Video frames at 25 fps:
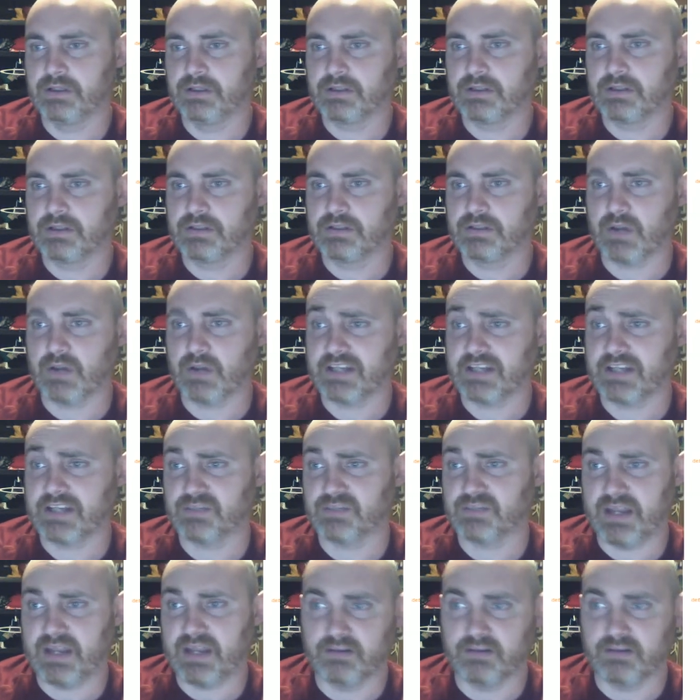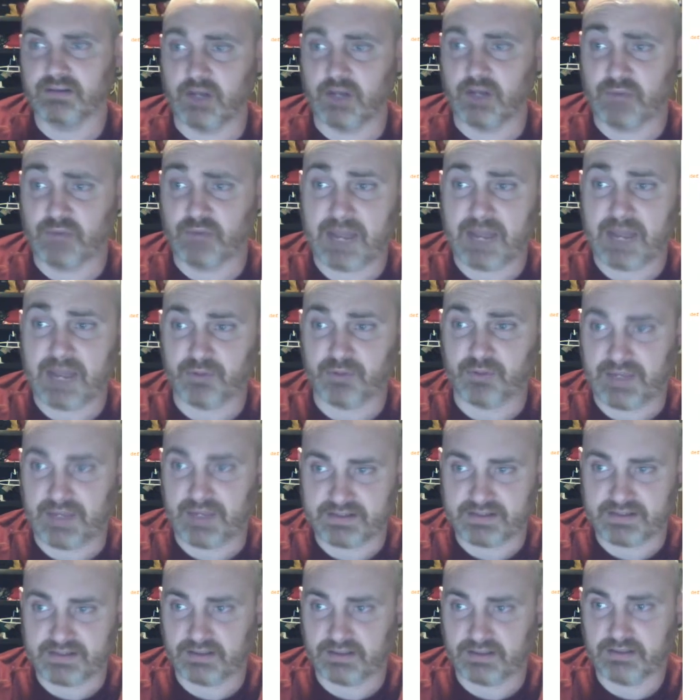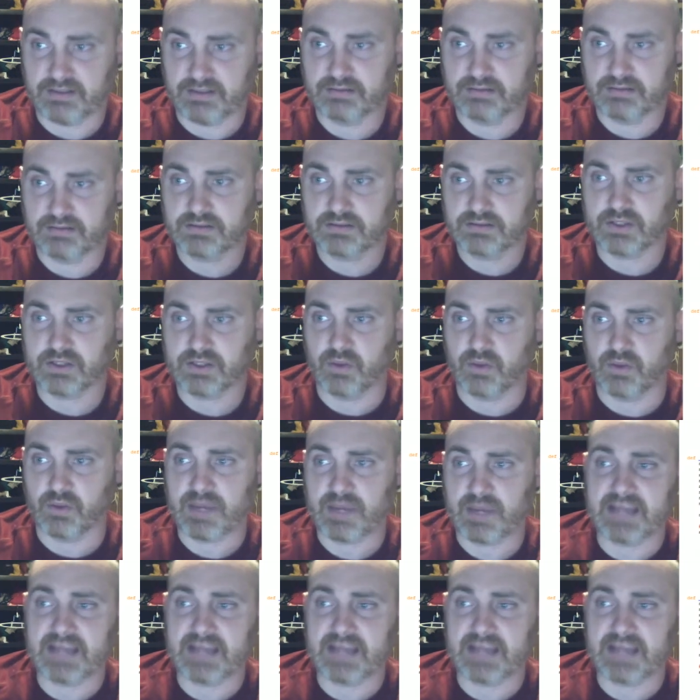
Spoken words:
So I just made a wrapper basically. So the Pi